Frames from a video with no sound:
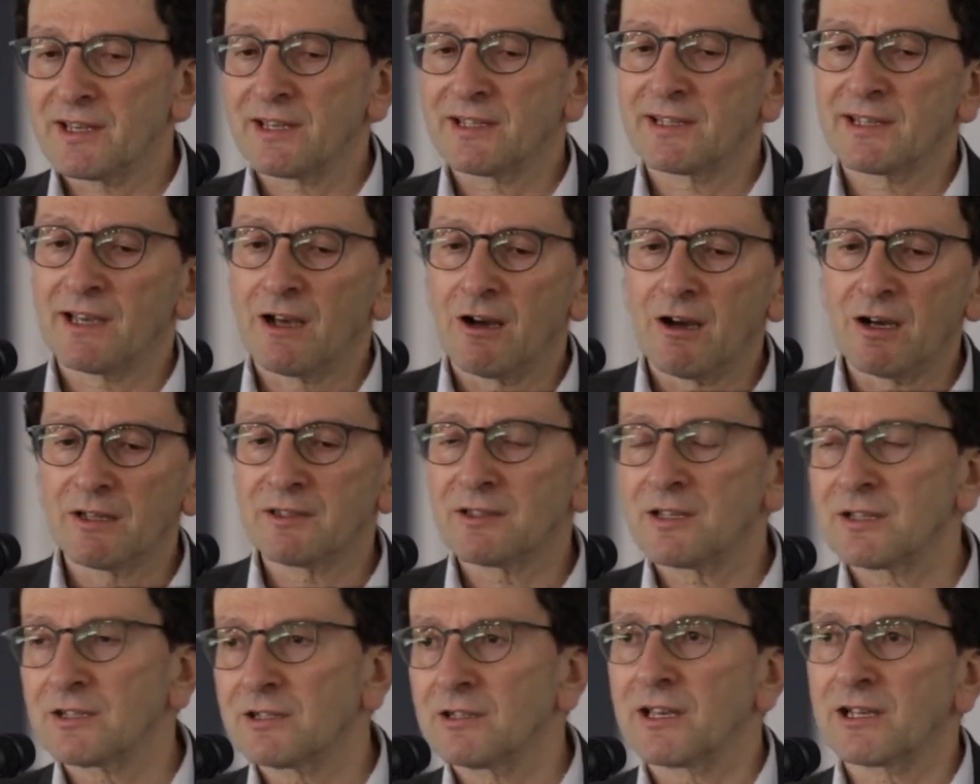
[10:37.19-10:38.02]
They say, oh,
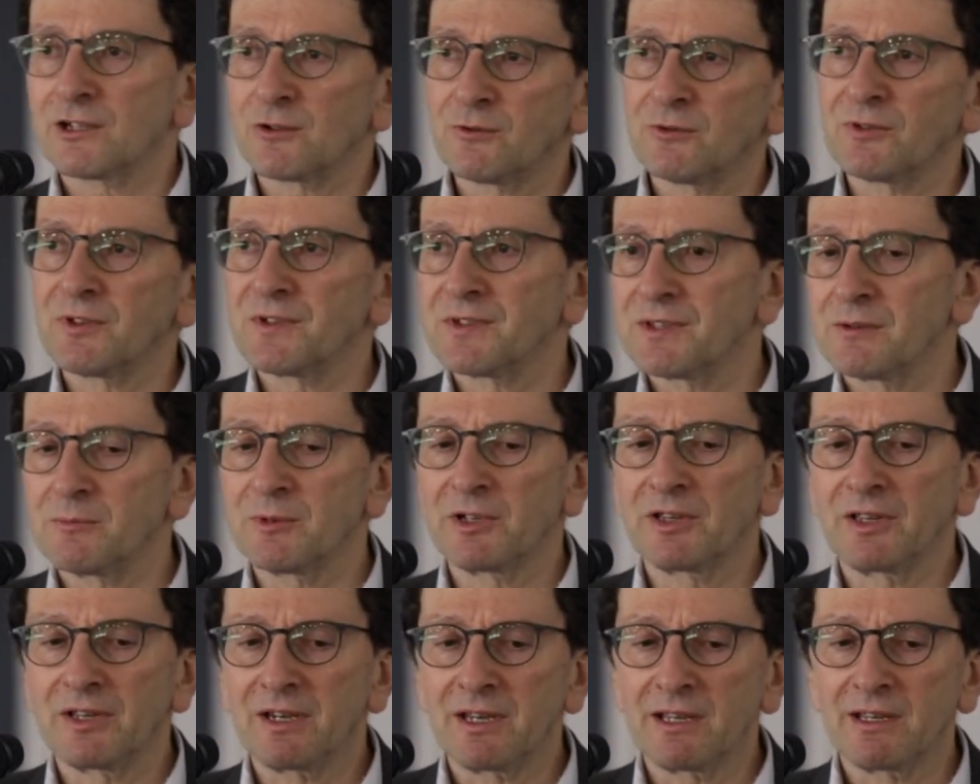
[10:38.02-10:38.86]
it's intellectual
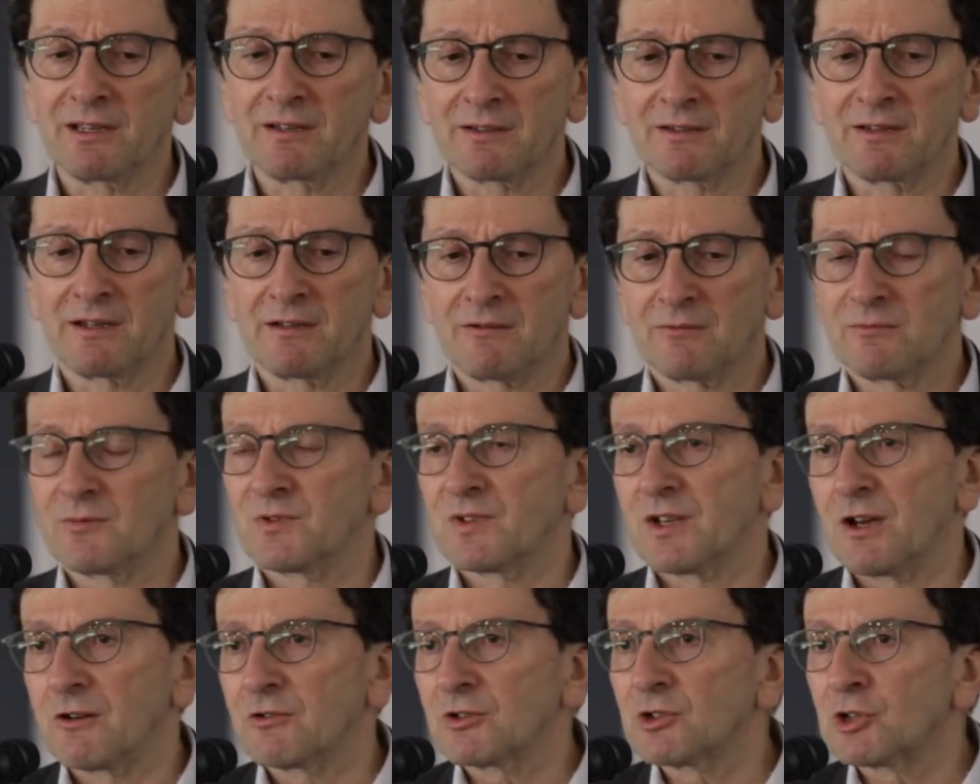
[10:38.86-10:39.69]
disability.
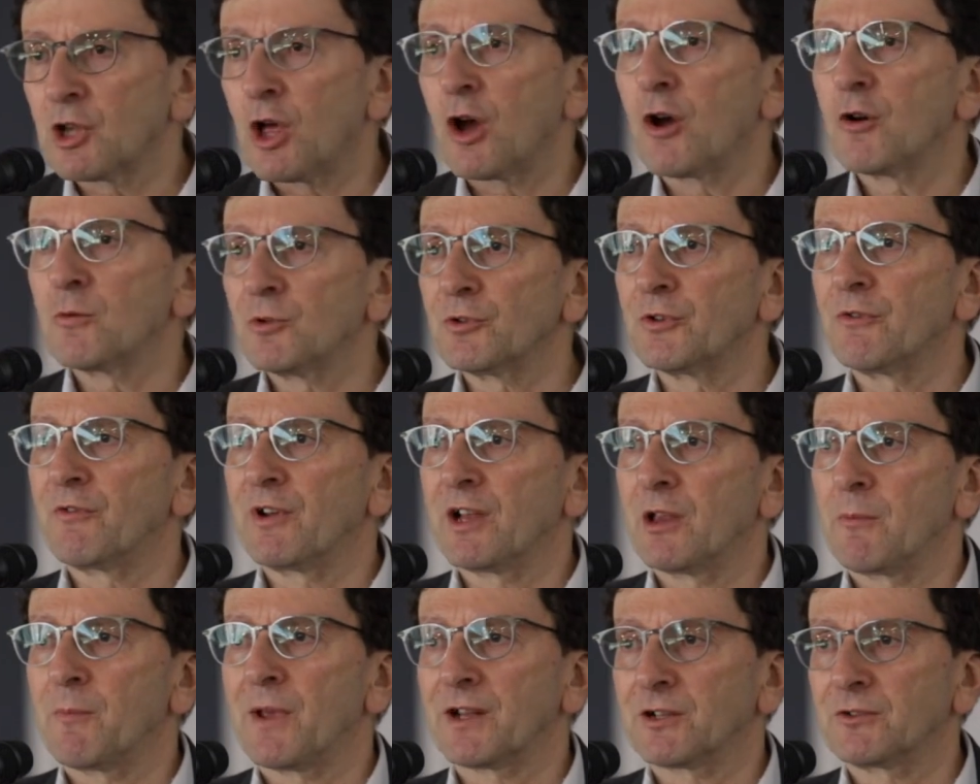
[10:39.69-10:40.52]
So global
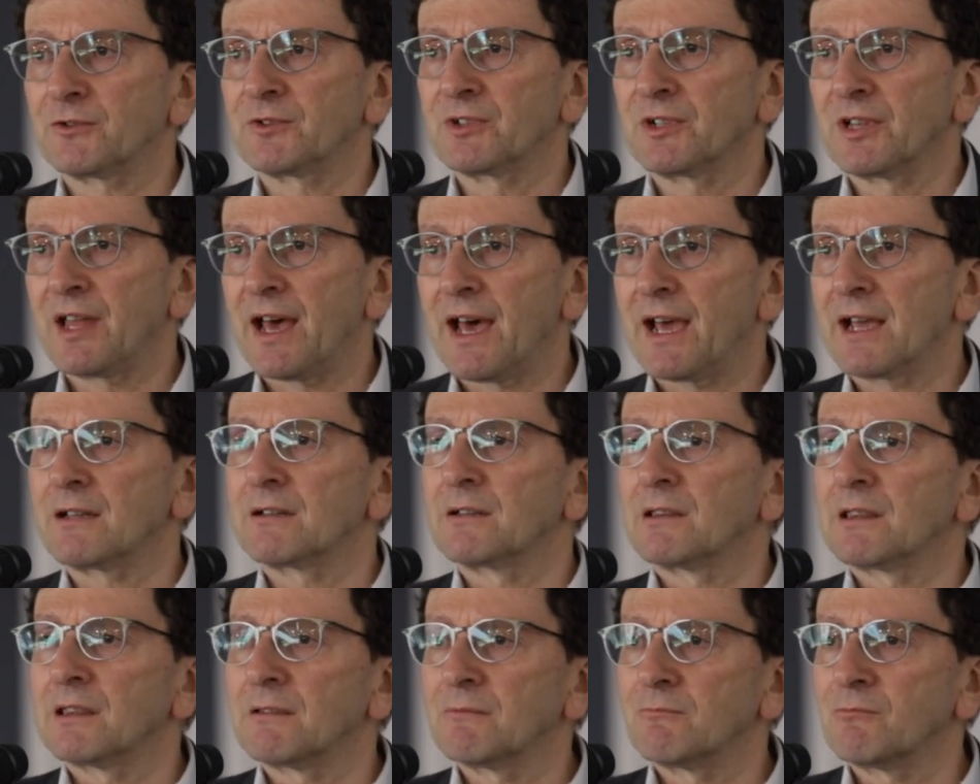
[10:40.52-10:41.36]
developmental delay,
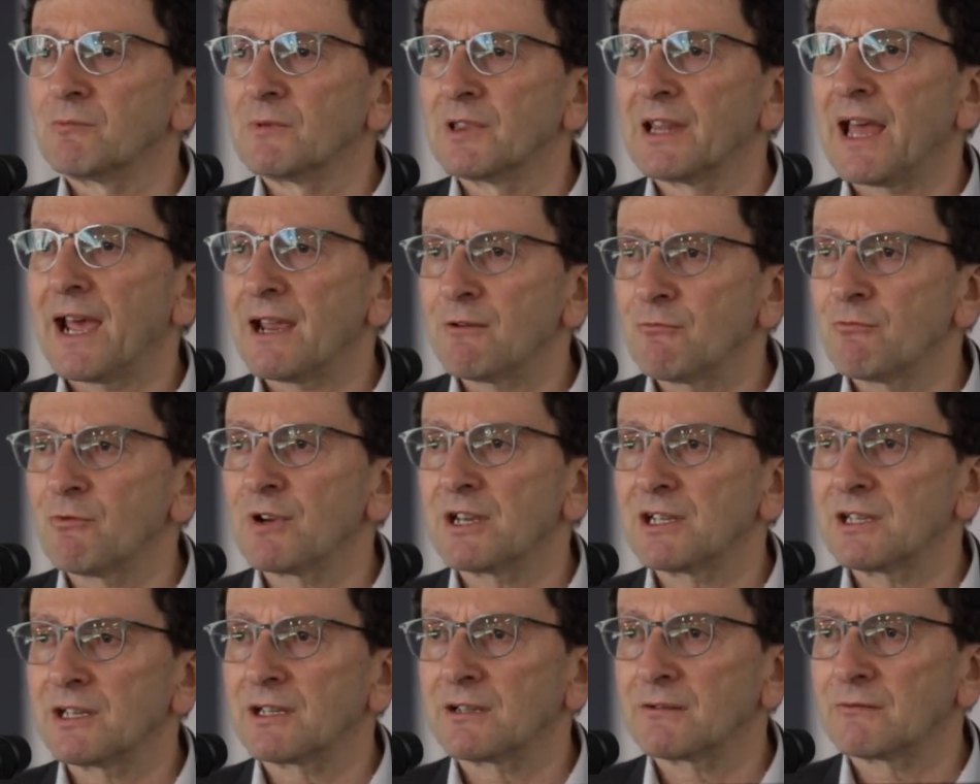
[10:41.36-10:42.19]
late
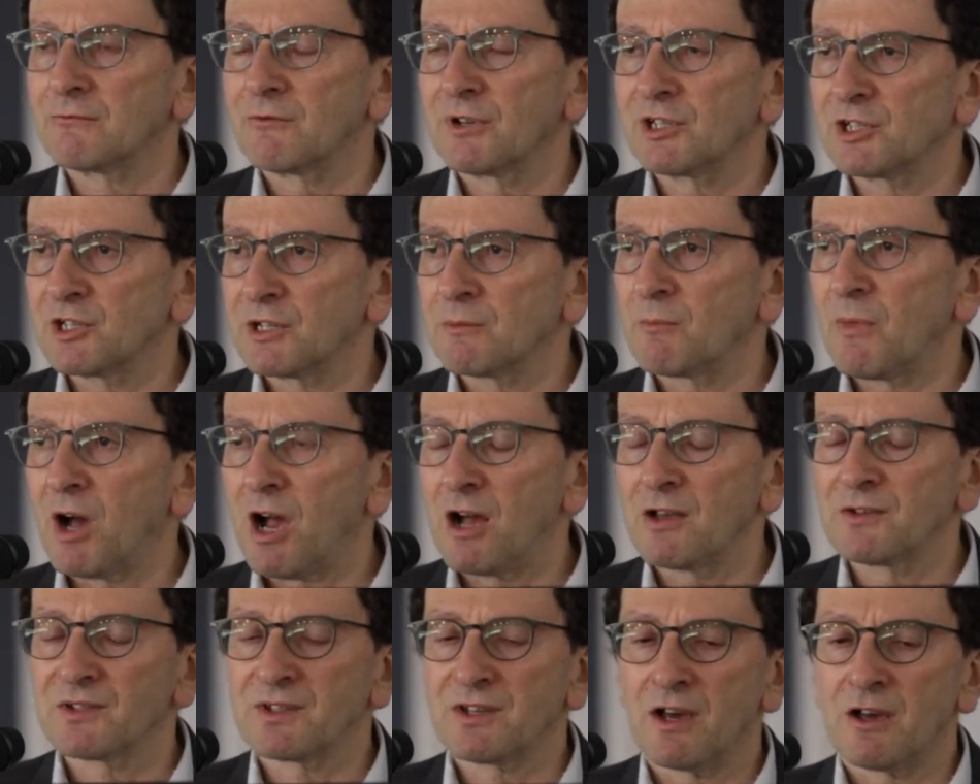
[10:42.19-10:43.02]
reaching
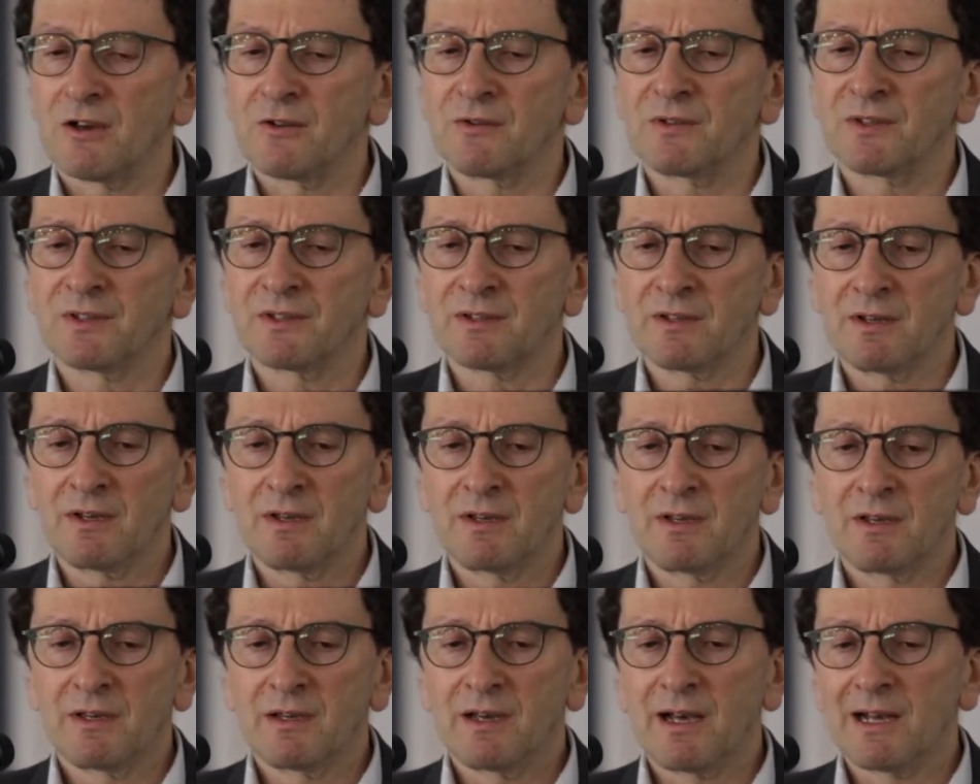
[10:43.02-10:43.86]
milestones,
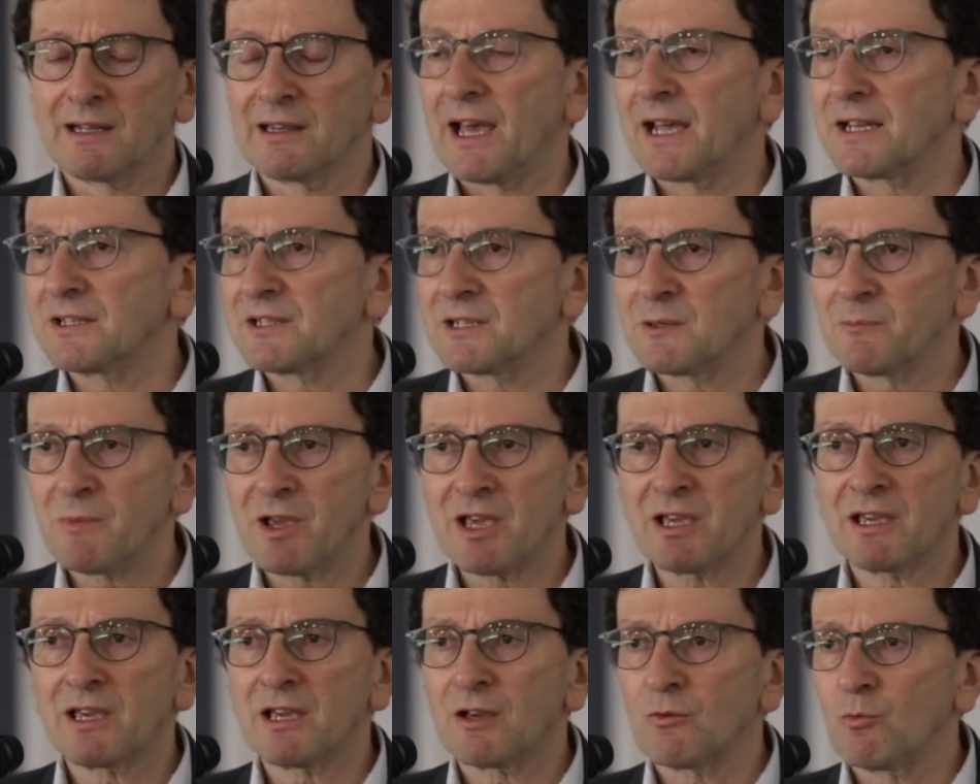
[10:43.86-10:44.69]
late
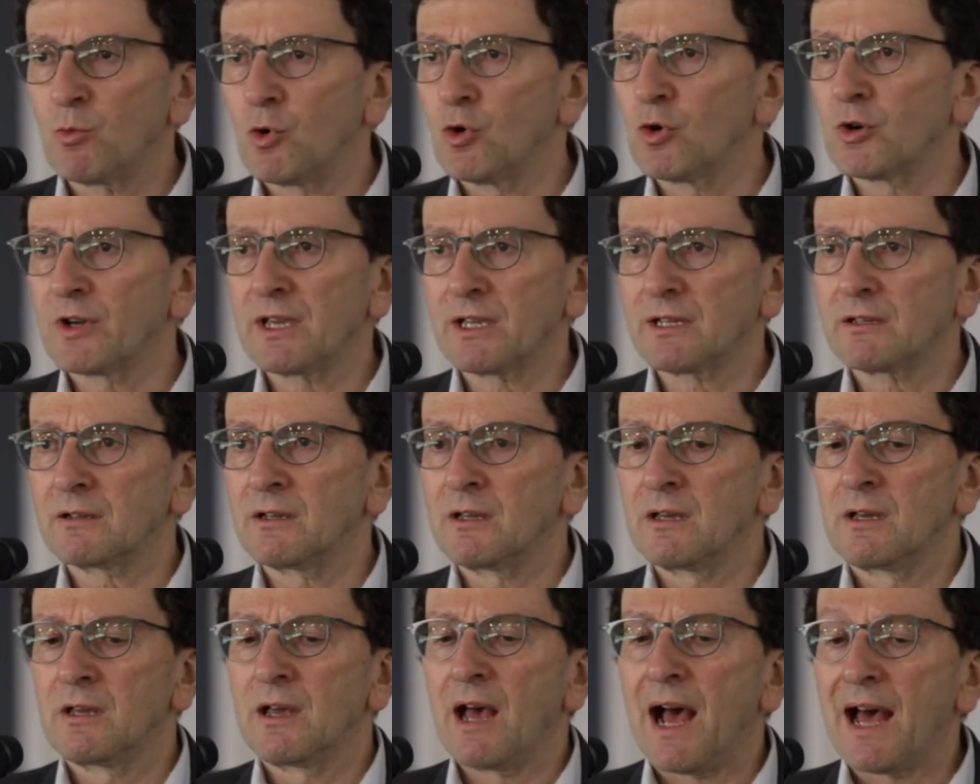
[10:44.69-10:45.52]
speaking, walking,
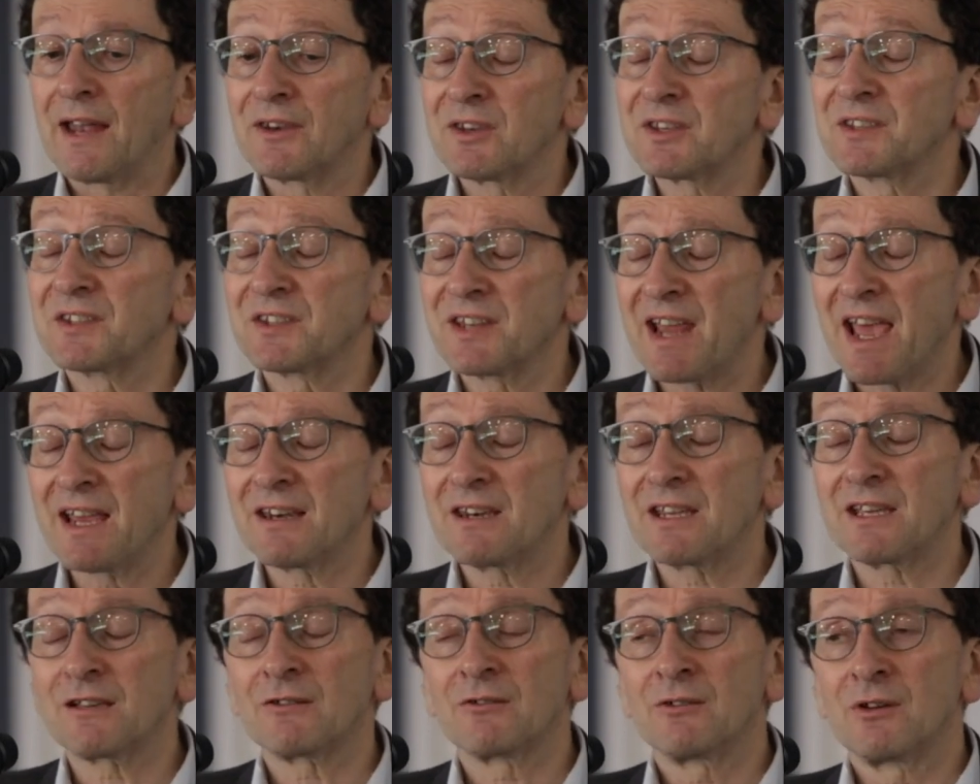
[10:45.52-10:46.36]

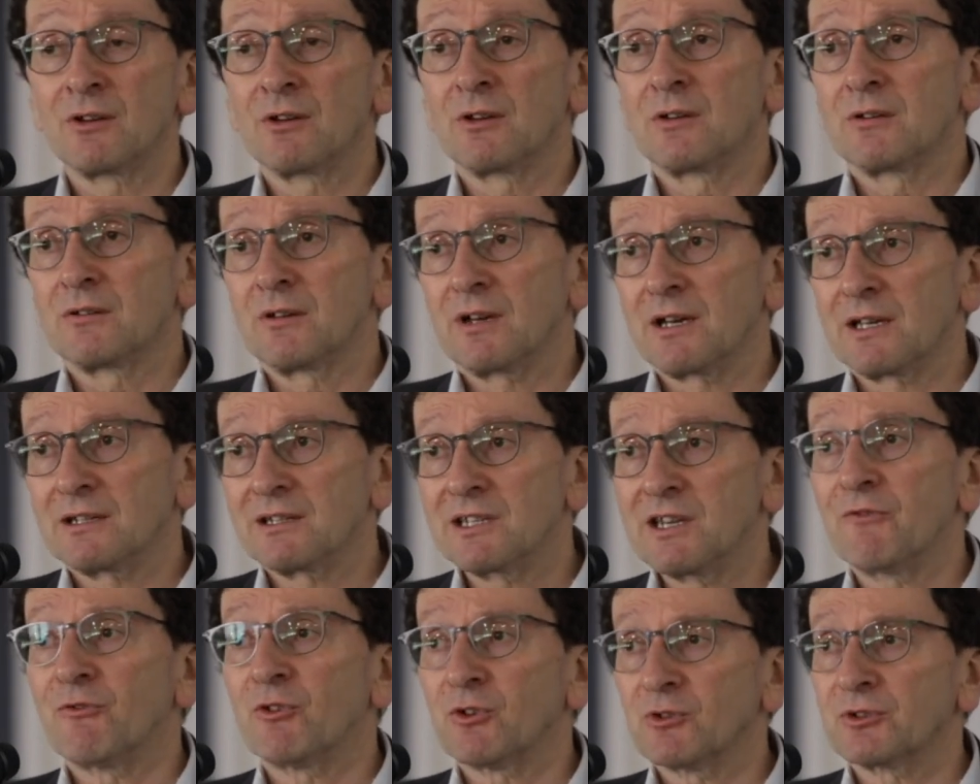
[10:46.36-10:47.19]
understanding,
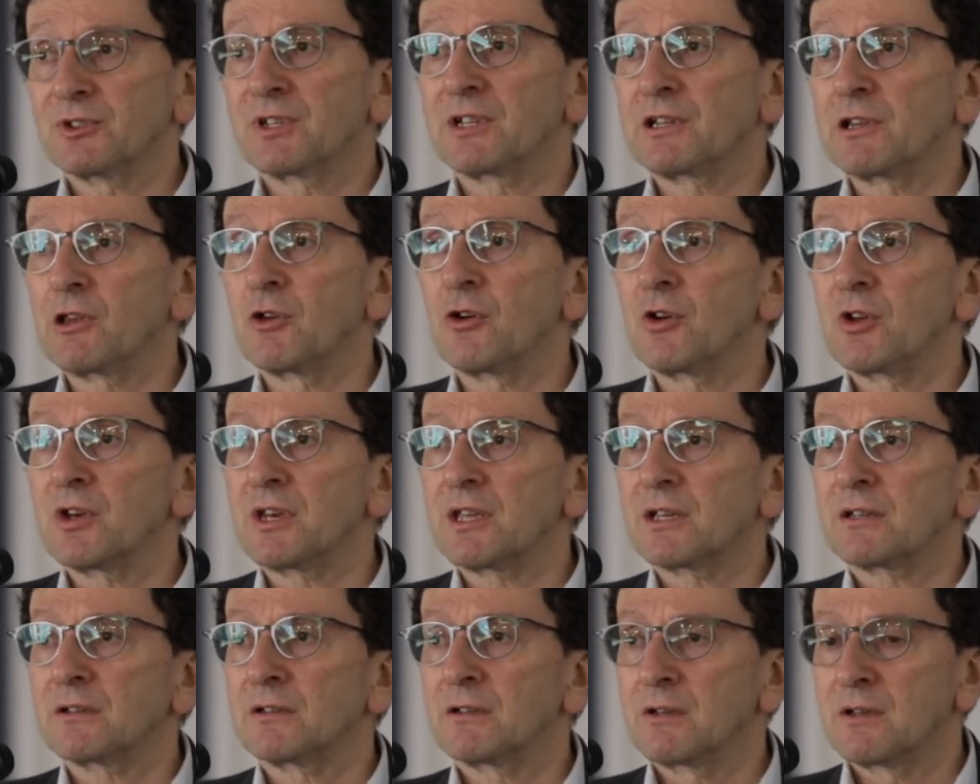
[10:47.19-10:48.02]
difficulty
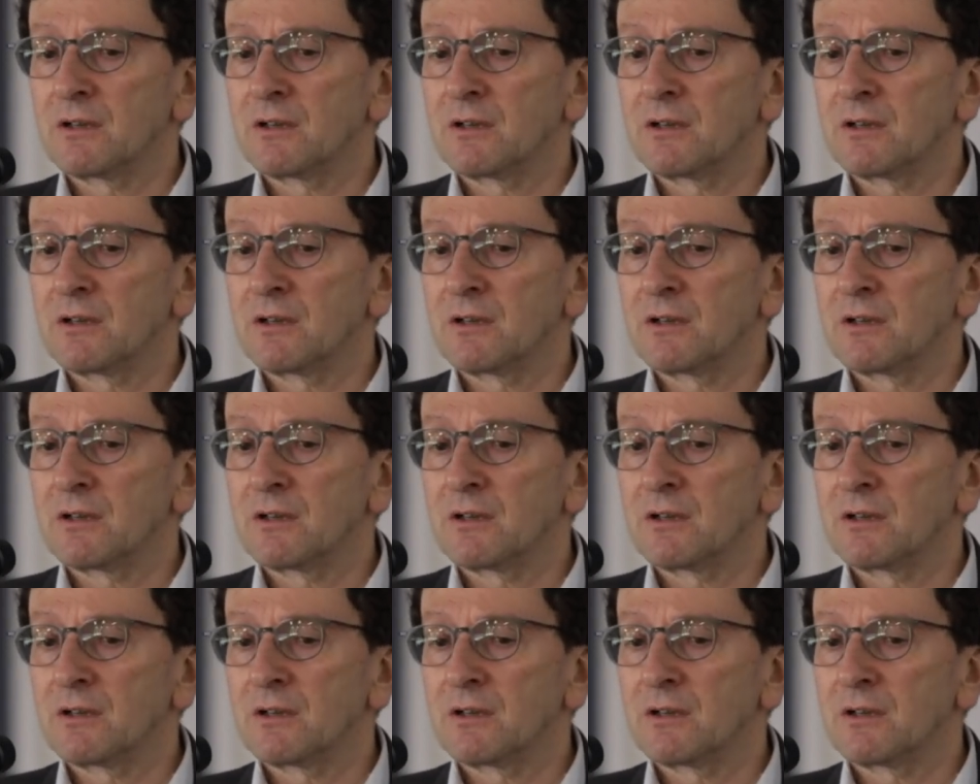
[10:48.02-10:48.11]
learning.